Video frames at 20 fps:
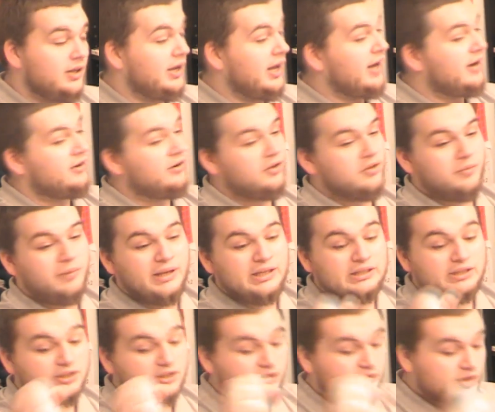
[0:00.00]
You got to know the
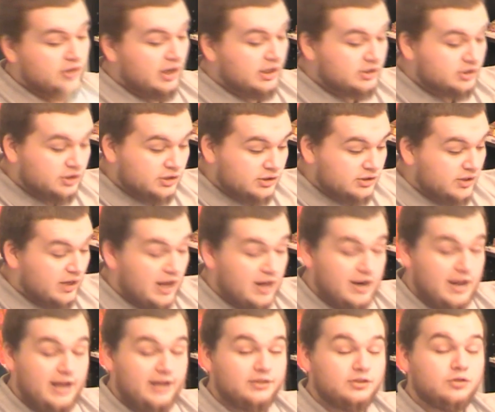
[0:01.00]
basic structures of
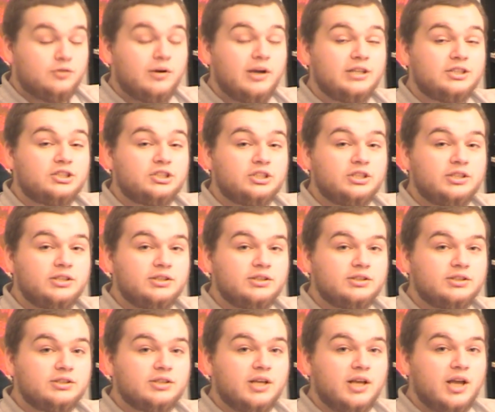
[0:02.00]
how to ask
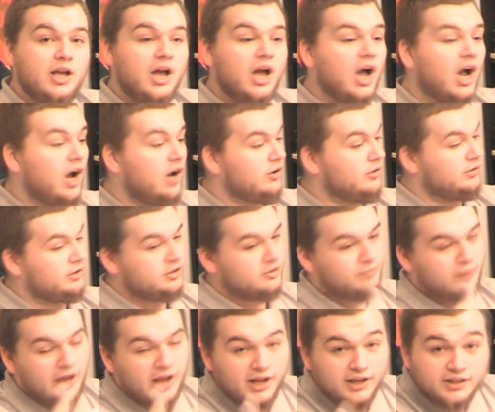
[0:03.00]
questions, how to
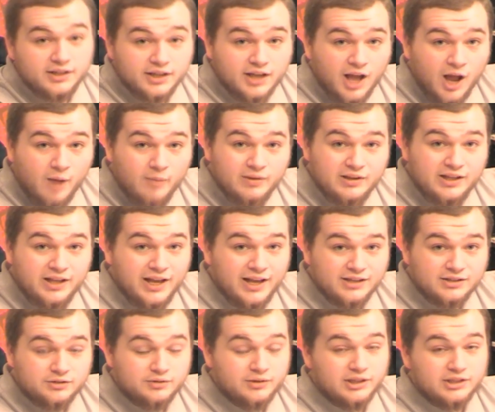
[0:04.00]
respond to commonly
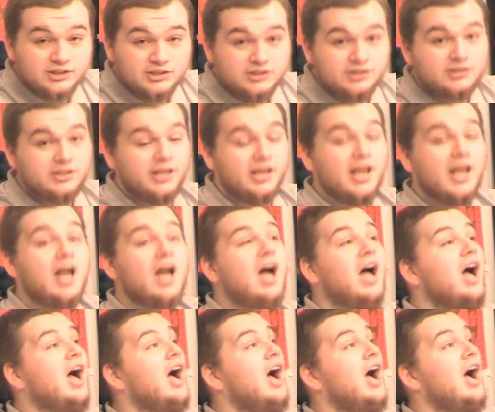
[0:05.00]
asked questions, like,
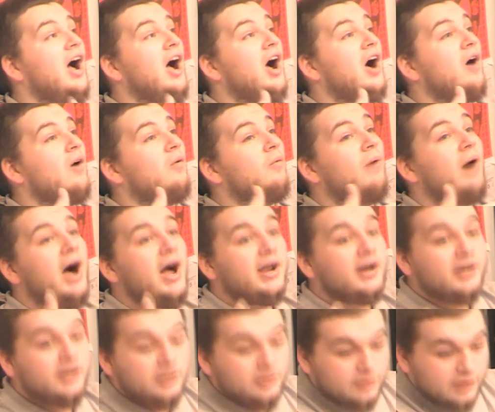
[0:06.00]

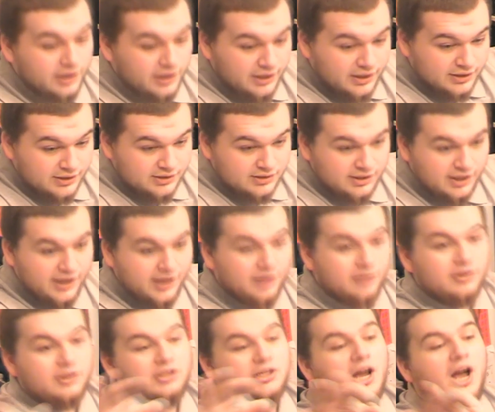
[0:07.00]
why are you learning this
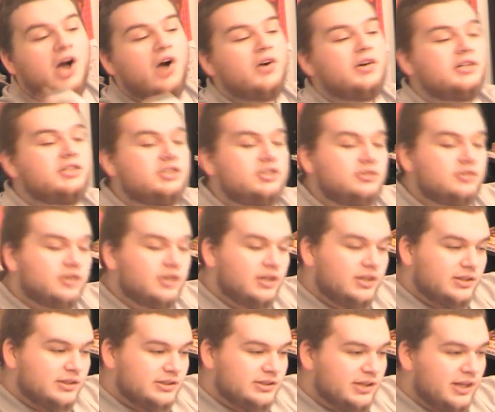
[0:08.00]
language? How did you
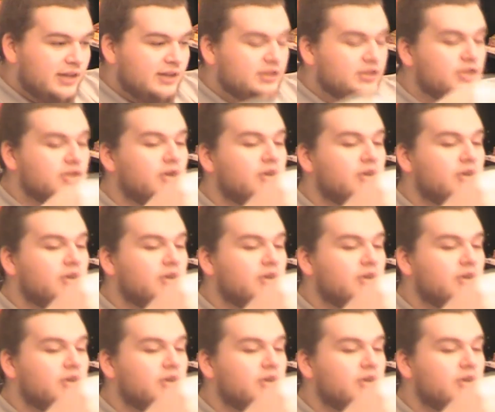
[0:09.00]
learn this language?